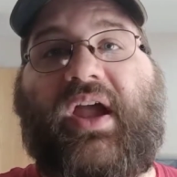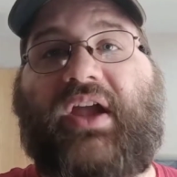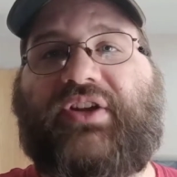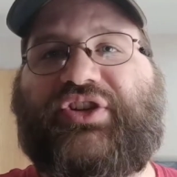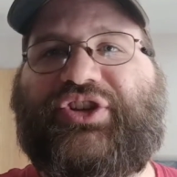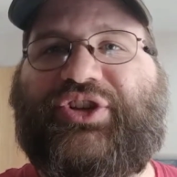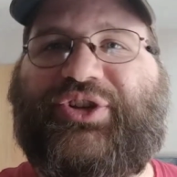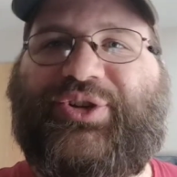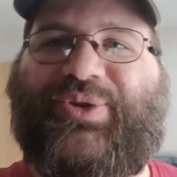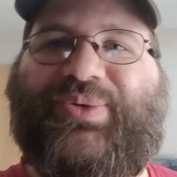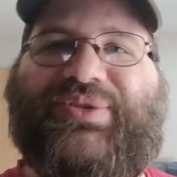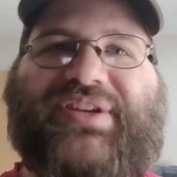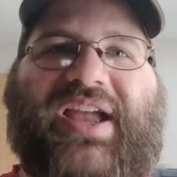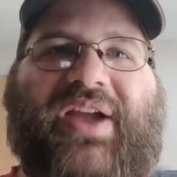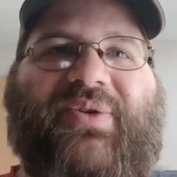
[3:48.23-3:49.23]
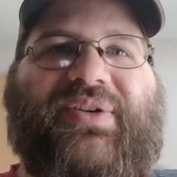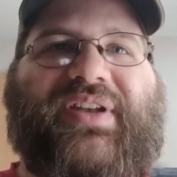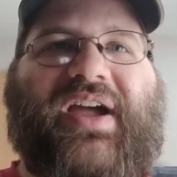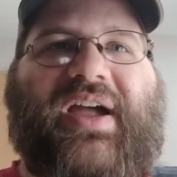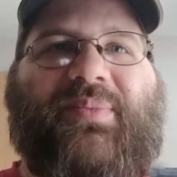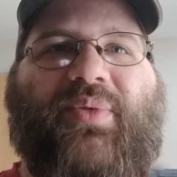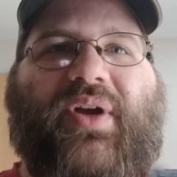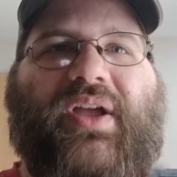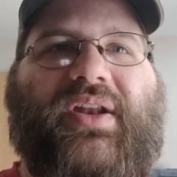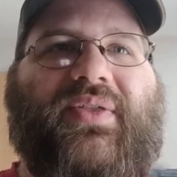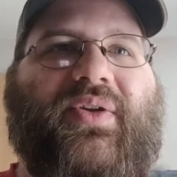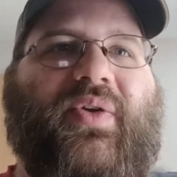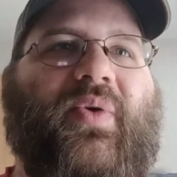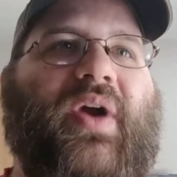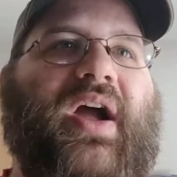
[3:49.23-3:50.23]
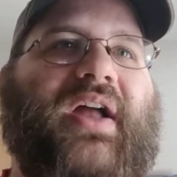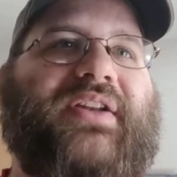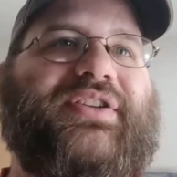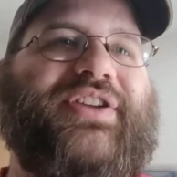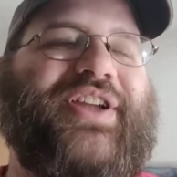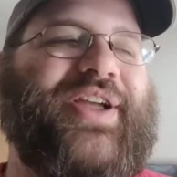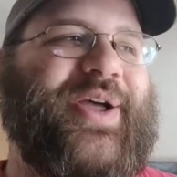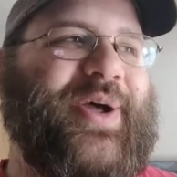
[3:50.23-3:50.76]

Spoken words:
and shoot Zachary Ty Bryan in the crotch.